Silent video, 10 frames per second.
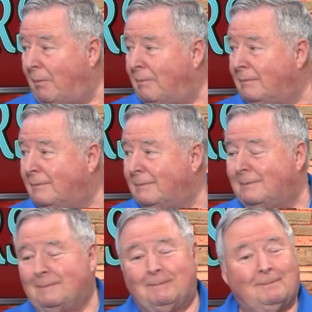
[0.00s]
up my
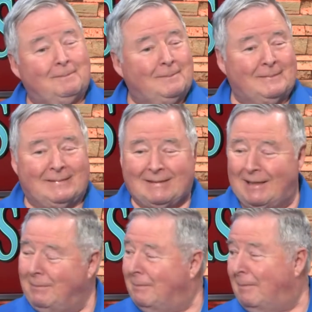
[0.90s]
leg this
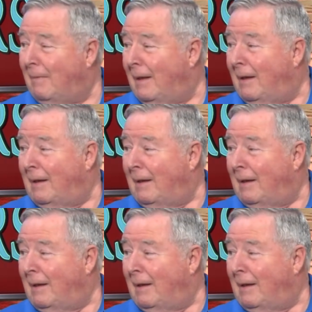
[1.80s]
afternoon.